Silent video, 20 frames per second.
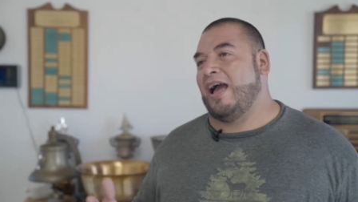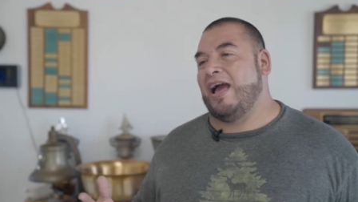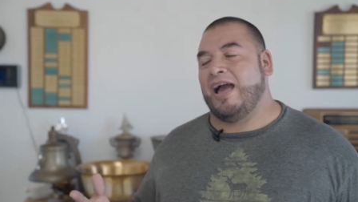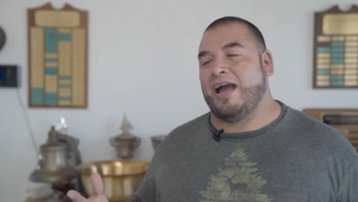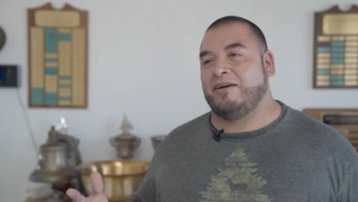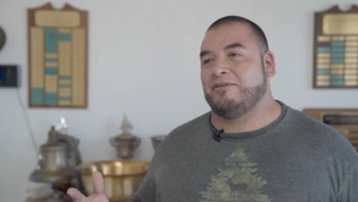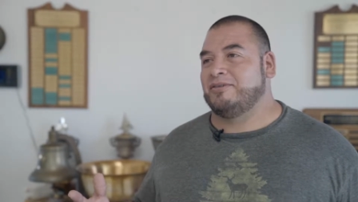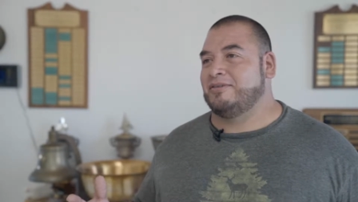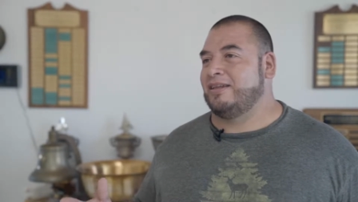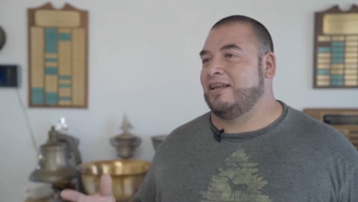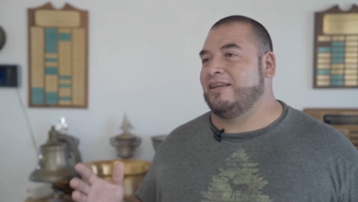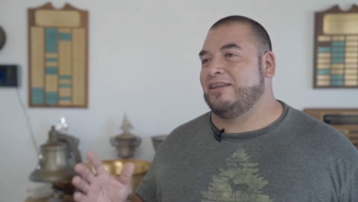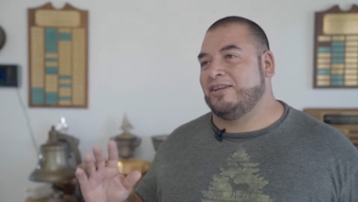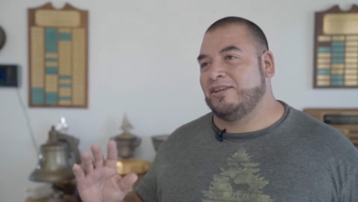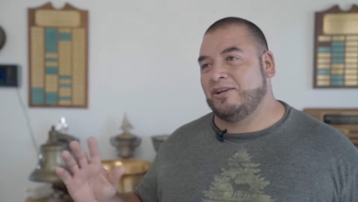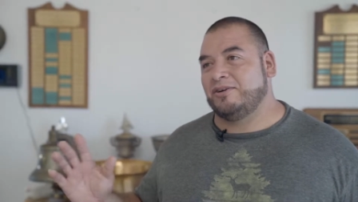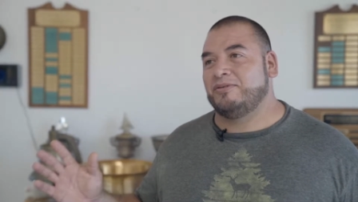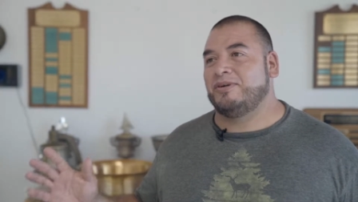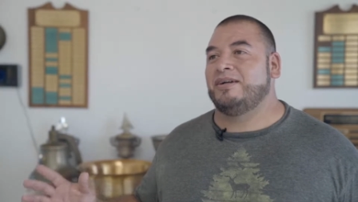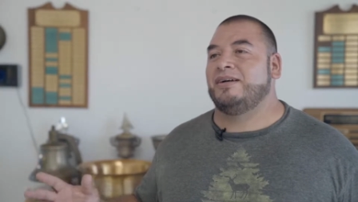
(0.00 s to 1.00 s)
I was like, you
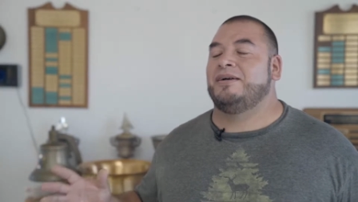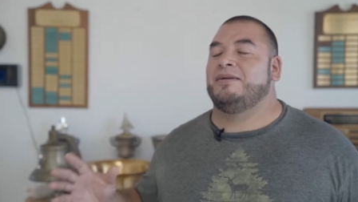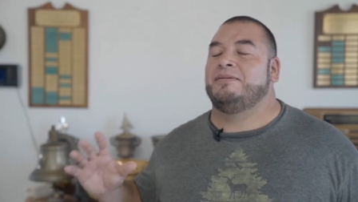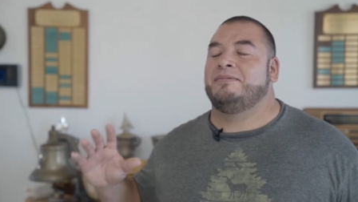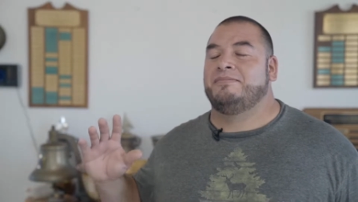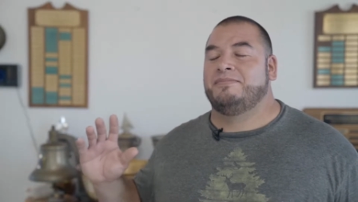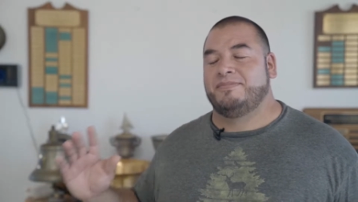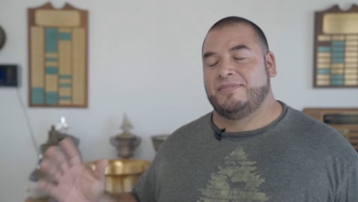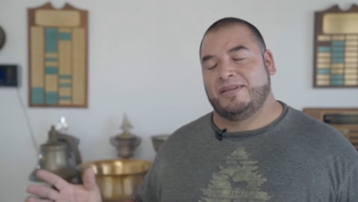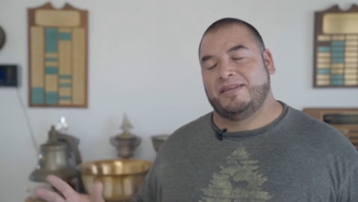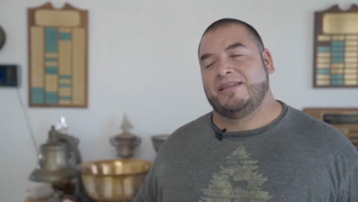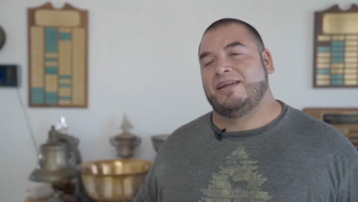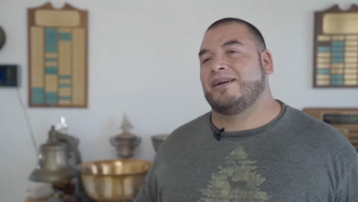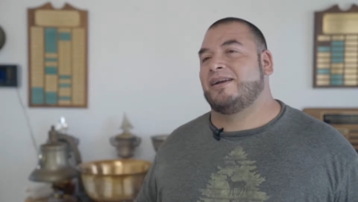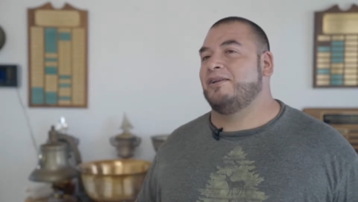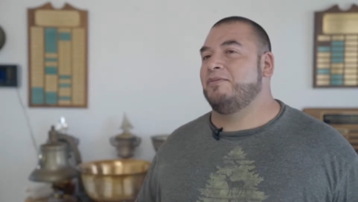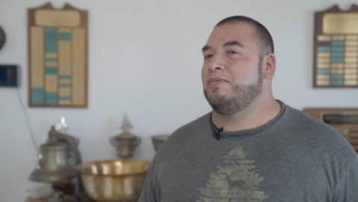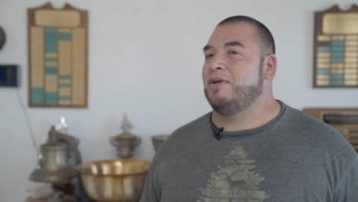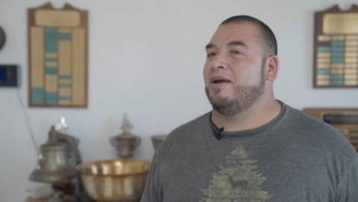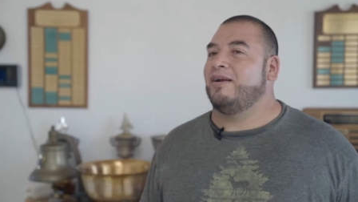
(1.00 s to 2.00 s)
know what? They're
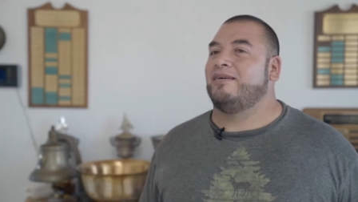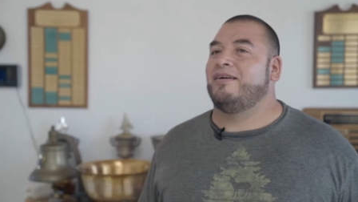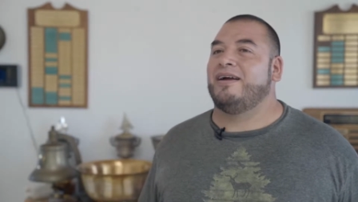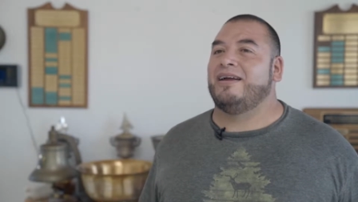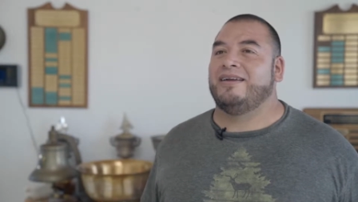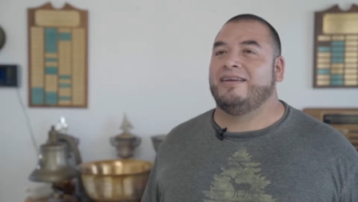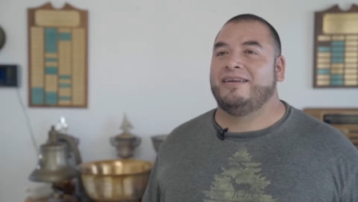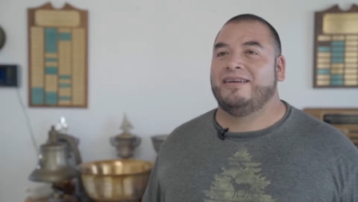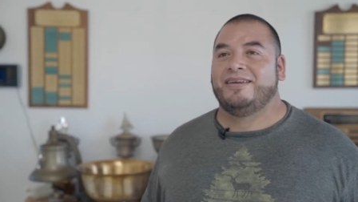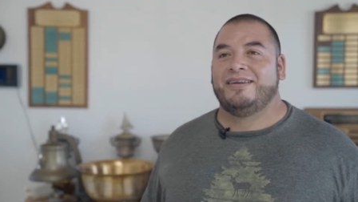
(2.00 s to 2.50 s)
going to be all right.